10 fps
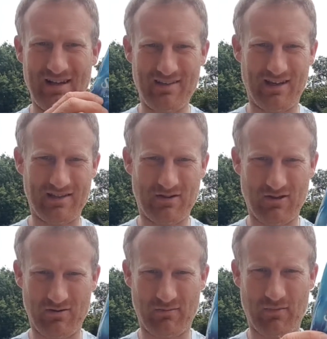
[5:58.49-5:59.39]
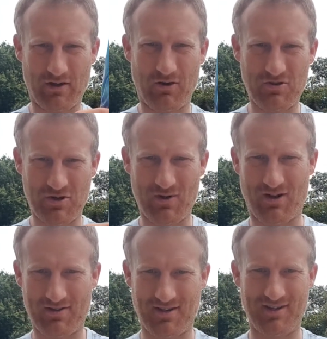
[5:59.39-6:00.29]
that's my go-to
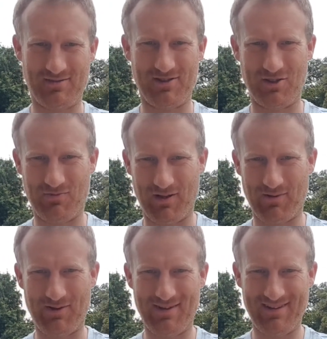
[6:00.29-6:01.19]
answer, some tissue paper.